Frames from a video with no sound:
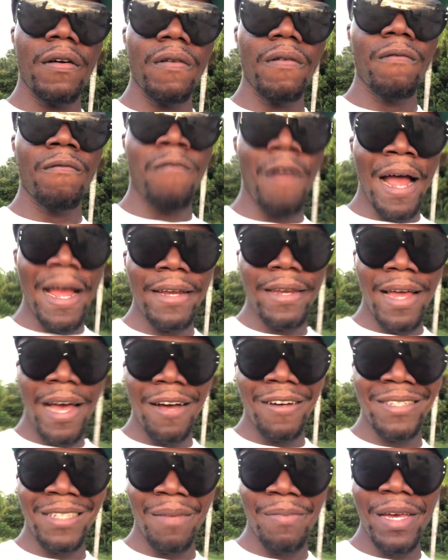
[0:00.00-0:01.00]
Right now,
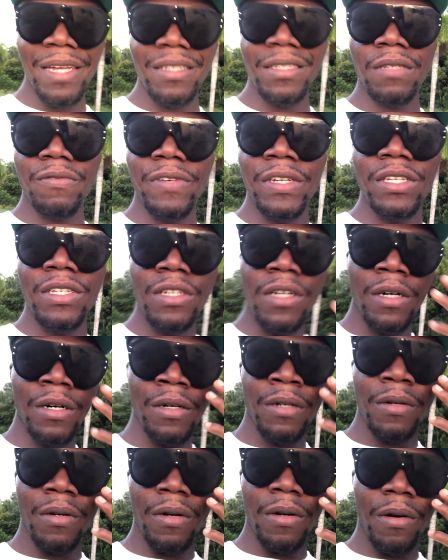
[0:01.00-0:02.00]
as I make this
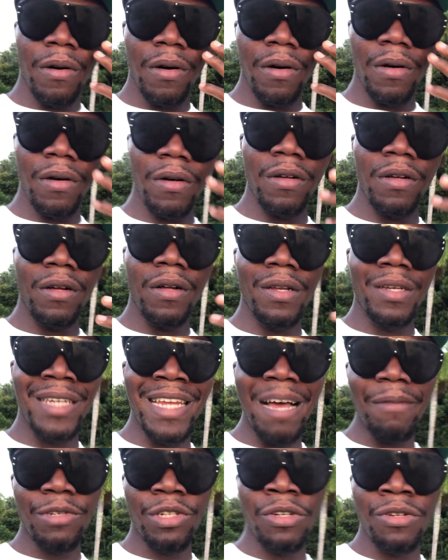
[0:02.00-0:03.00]
video,
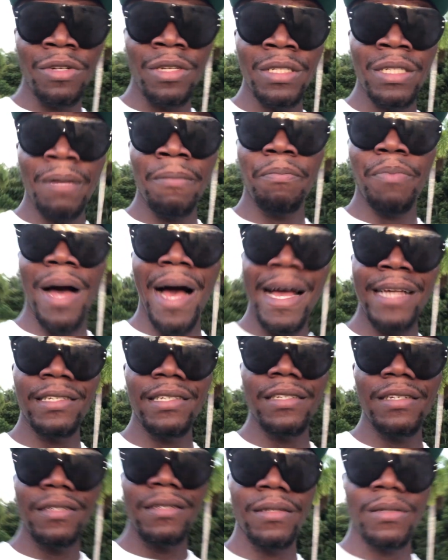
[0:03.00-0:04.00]
Neptune is in
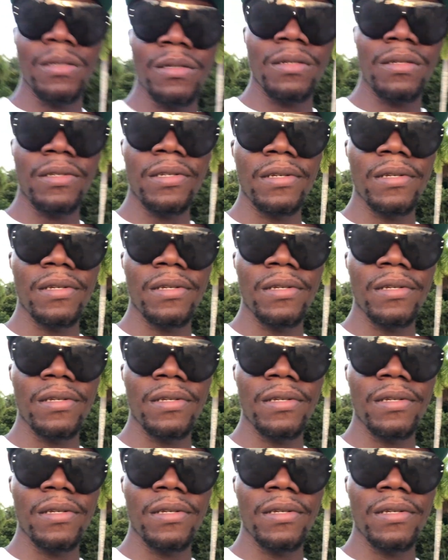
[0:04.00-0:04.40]
Pisces.